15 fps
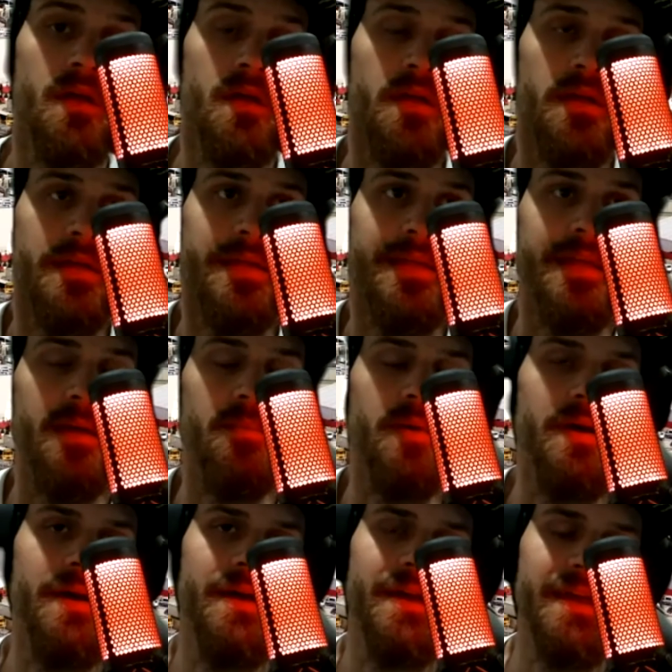Yep,
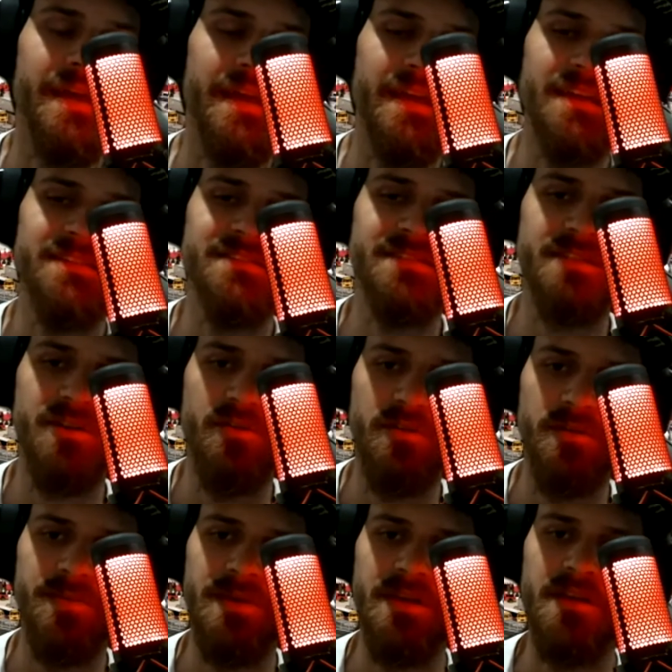it's going to
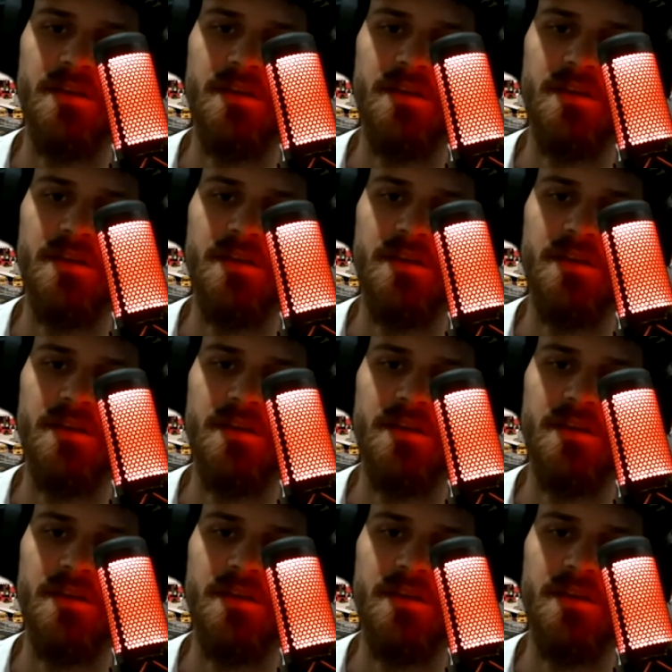be.